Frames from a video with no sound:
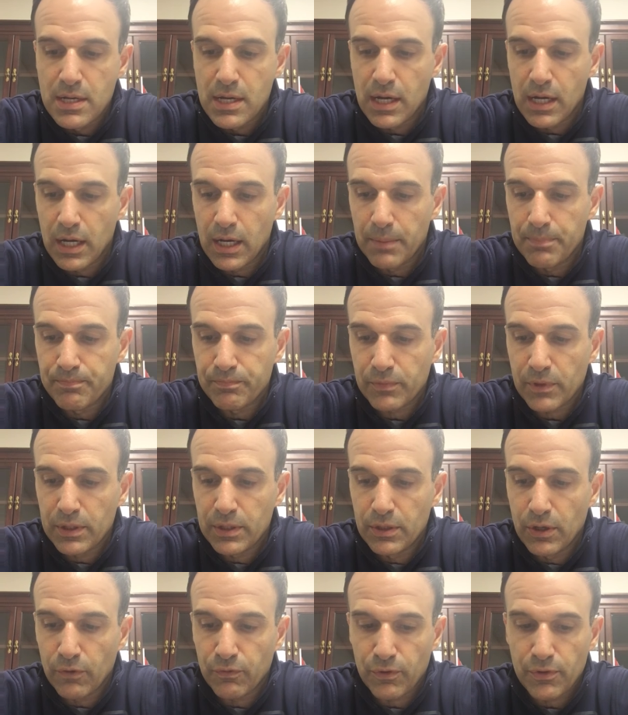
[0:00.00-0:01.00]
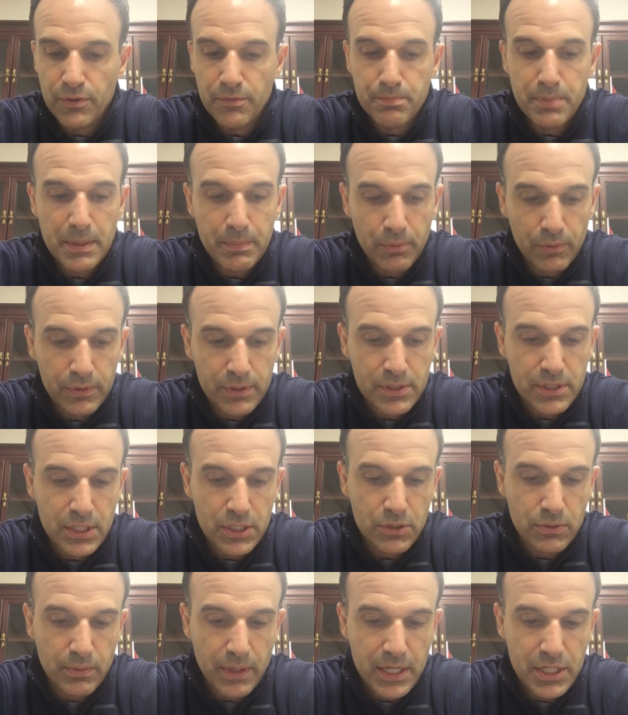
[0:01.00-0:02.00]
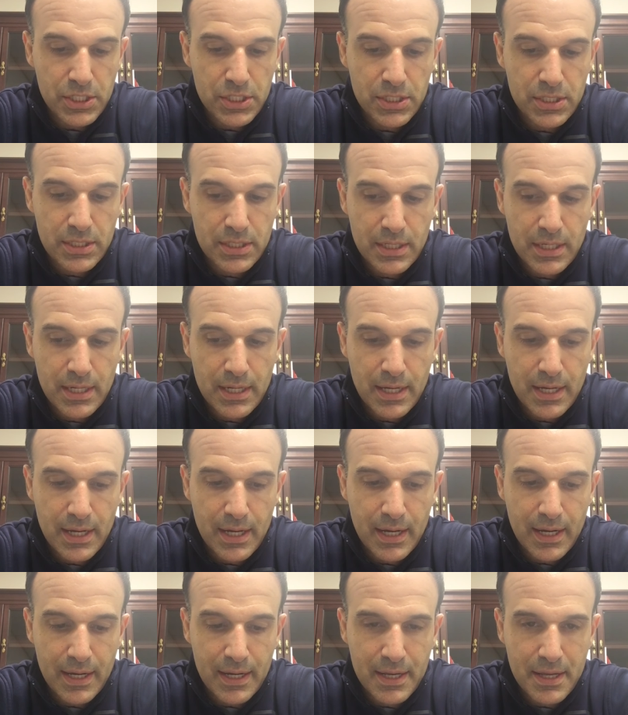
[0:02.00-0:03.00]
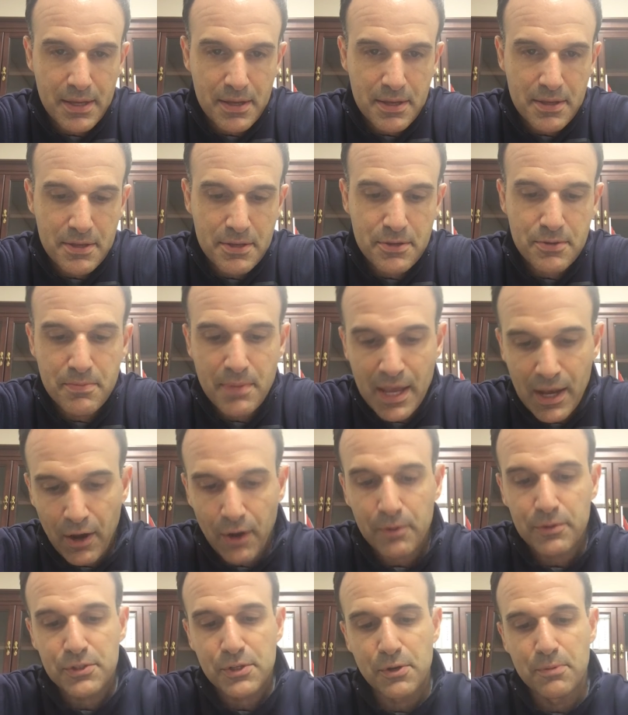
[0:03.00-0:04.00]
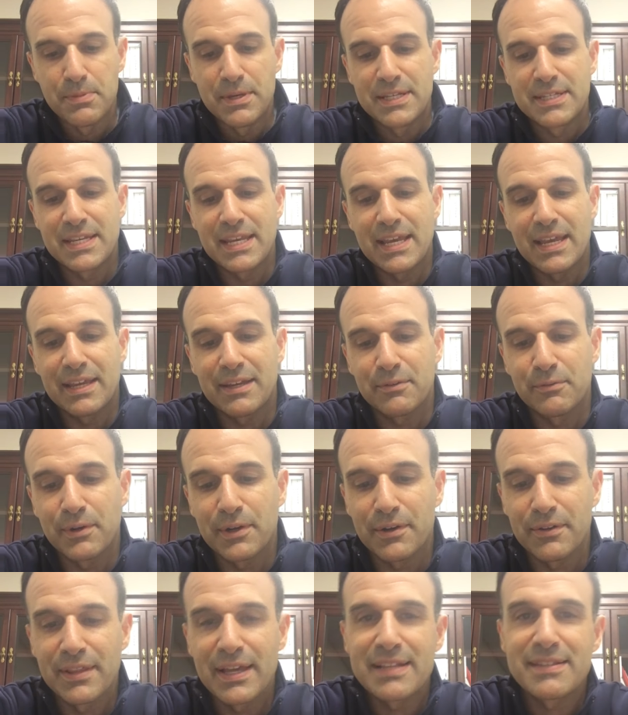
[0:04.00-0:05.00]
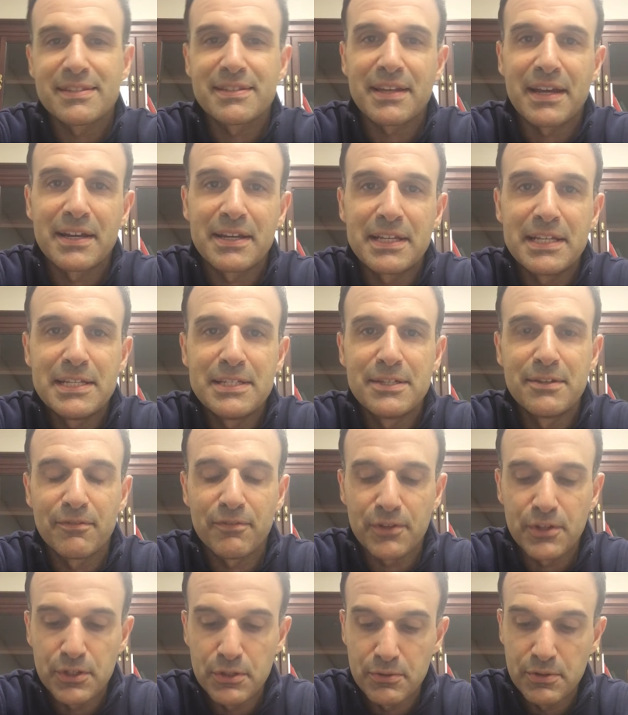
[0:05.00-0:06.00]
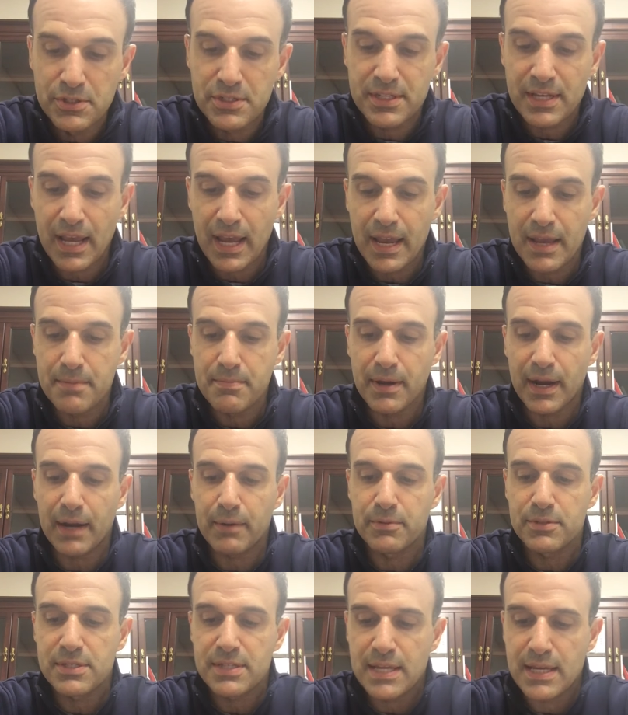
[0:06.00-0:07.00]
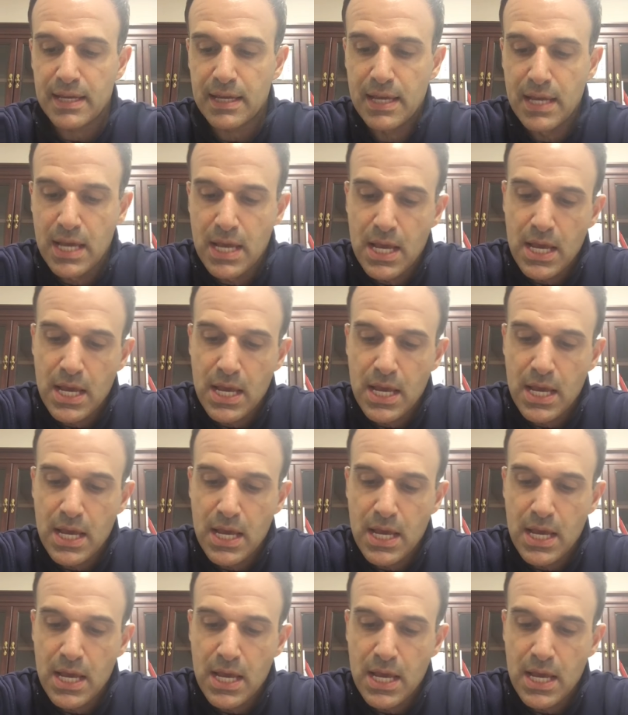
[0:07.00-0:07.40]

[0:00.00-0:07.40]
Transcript: Um, you know, for the people in the situation, you may also be saying, well, that's kind of easy for you to say, but I would say,